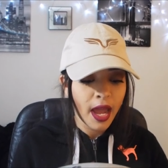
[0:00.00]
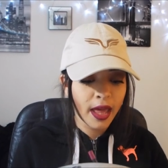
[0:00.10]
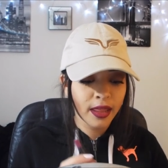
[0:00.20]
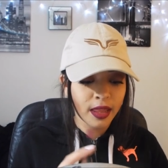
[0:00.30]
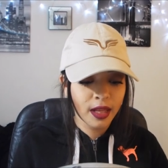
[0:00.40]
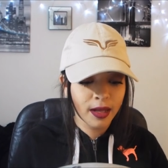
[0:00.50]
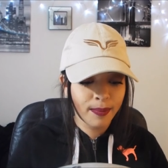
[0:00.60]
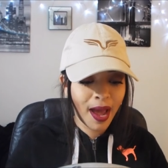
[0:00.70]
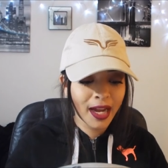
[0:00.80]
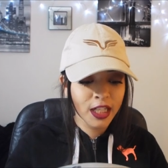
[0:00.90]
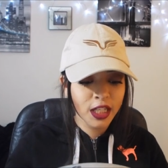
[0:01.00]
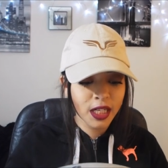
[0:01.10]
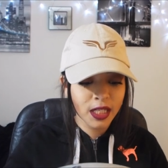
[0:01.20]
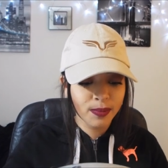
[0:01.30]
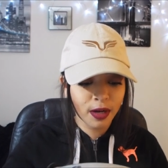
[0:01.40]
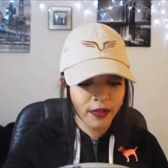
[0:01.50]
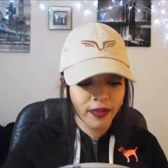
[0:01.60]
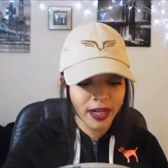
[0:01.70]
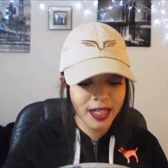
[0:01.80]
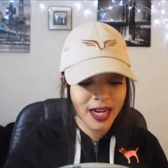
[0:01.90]
And the packaging is
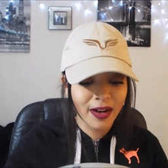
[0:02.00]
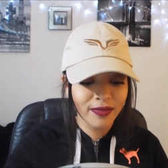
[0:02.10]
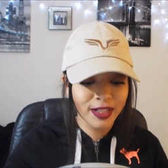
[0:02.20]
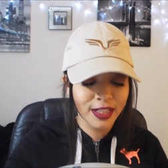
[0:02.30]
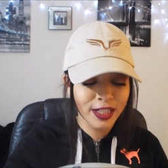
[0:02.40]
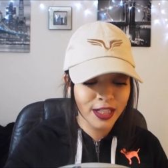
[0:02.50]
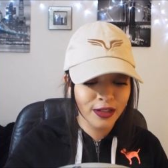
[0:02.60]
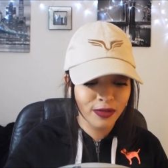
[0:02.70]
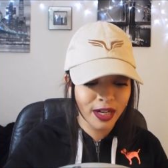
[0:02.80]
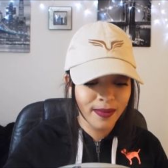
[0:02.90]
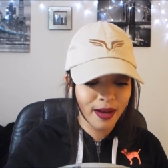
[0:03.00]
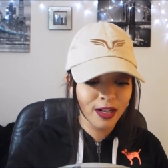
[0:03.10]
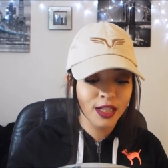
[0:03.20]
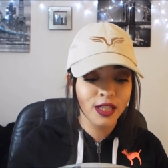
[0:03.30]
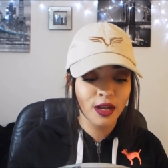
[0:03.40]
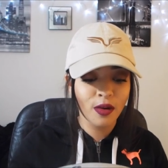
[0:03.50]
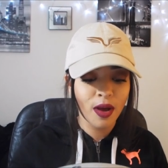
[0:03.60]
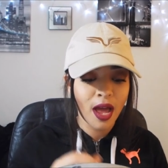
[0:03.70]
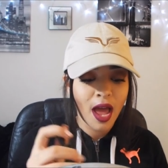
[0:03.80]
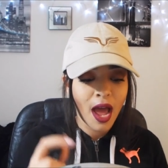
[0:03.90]
perfect and everything is just great about it, so
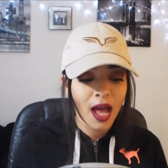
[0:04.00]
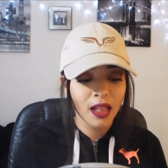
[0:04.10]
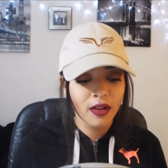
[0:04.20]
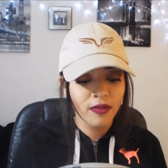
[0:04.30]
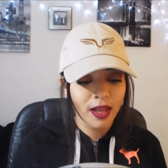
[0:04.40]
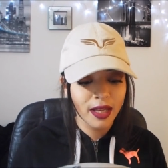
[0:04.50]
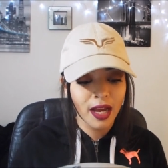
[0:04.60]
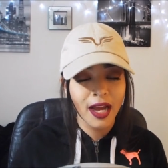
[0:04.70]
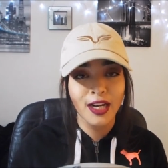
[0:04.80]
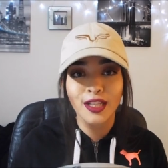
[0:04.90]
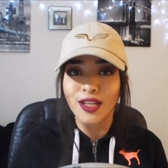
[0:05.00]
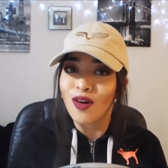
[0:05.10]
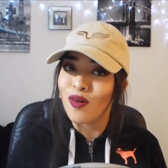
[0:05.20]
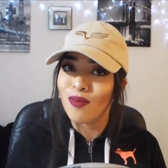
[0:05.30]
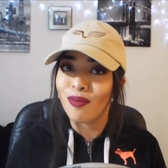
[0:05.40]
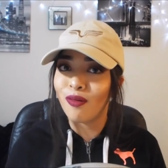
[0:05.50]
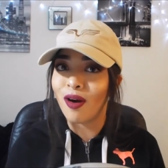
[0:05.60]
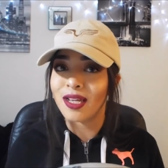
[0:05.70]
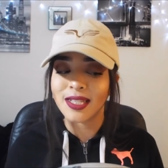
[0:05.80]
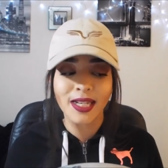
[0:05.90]
I love like kind of the whole
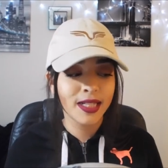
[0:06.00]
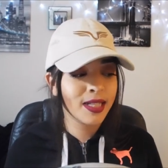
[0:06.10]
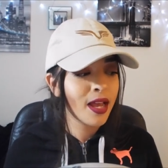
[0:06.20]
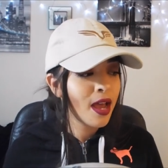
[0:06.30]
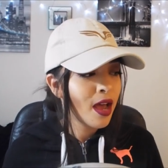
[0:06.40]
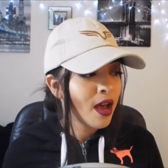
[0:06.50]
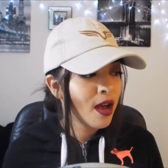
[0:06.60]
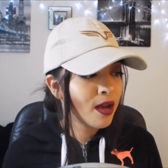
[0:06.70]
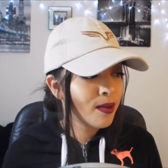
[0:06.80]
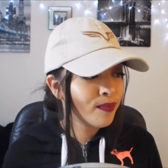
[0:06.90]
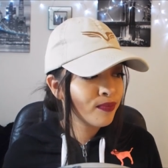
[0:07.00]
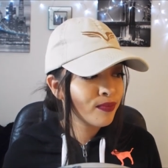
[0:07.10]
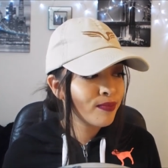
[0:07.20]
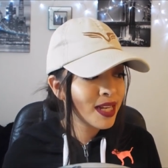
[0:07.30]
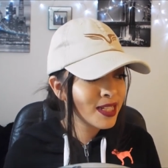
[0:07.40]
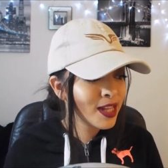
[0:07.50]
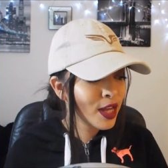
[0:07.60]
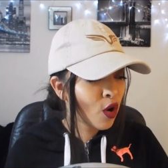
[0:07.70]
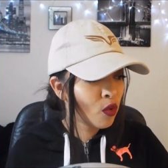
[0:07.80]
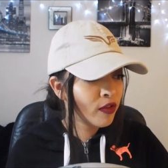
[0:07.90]
process. Basically
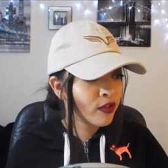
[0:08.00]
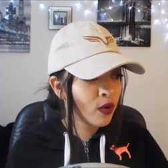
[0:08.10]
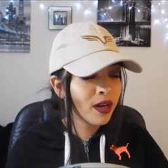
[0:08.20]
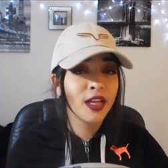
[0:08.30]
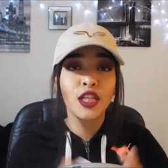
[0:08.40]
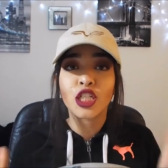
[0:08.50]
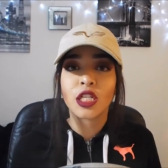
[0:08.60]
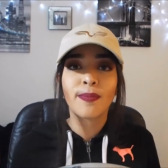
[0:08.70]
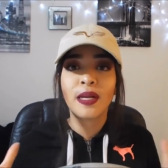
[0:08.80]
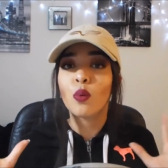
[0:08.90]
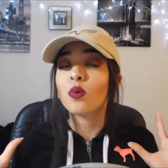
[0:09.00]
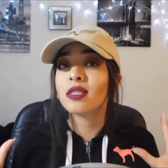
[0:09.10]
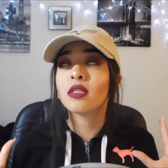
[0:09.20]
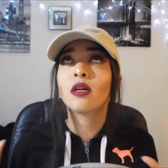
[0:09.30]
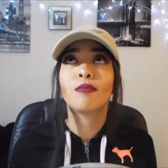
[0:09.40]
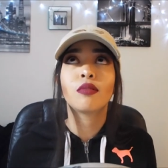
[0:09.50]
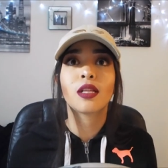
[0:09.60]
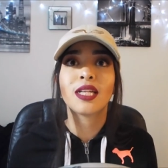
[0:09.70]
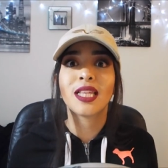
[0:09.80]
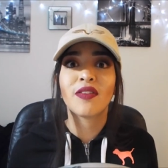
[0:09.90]
a whole review on it. The shipping was
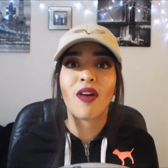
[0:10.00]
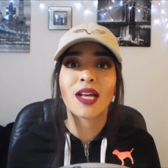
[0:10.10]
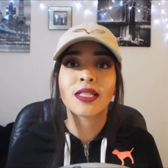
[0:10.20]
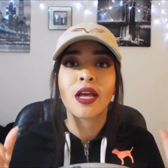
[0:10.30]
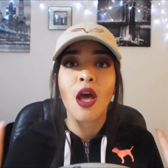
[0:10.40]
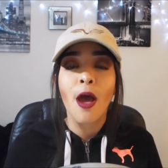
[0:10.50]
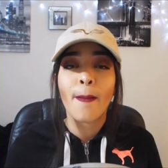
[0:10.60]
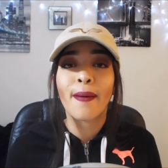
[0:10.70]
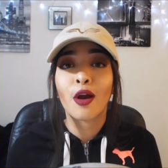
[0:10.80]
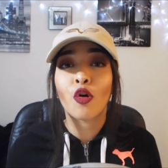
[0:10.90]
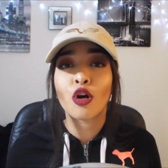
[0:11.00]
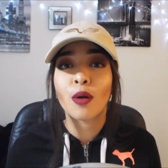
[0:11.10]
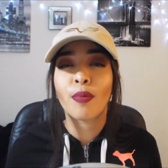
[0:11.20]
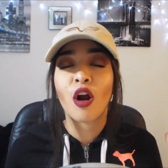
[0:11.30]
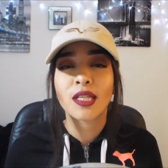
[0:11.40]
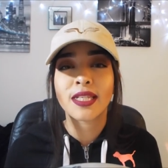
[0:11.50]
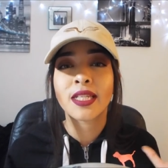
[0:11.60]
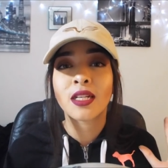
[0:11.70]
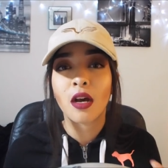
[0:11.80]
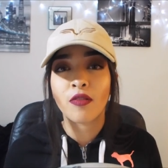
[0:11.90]
completely fast. My order
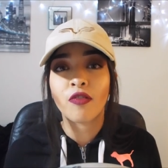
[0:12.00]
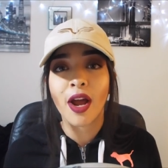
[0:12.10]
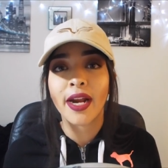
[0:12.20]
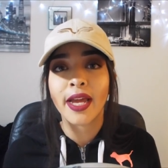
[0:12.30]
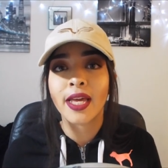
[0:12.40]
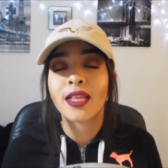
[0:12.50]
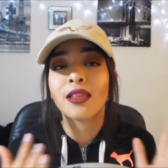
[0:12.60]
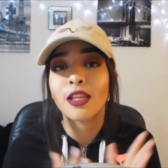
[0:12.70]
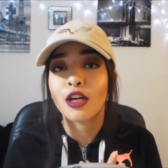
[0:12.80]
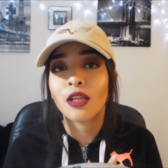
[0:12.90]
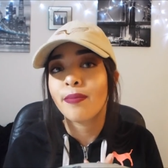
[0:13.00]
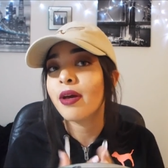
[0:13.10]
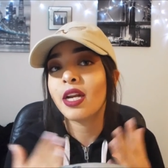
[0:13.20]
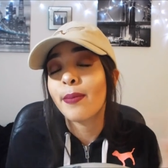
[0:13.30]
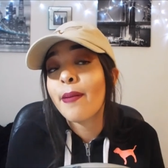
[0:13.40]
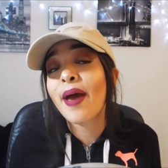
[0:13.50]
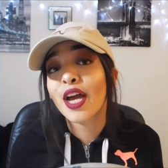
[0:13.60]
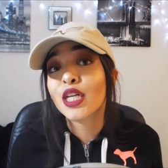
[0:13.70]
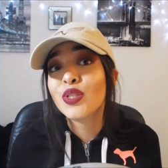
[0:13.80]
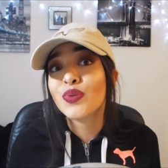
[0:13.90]
processed on Friday and then literally Monday my
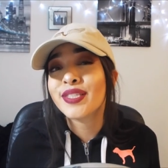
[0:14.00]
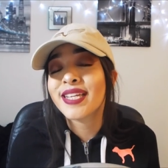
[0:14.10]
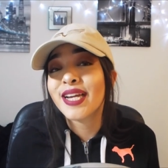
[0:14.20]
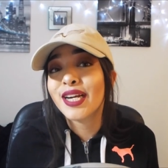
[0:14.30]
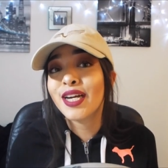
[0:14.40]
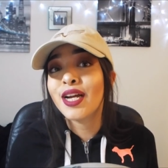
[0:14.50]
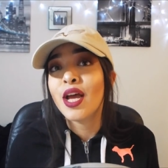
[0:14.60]
package was here,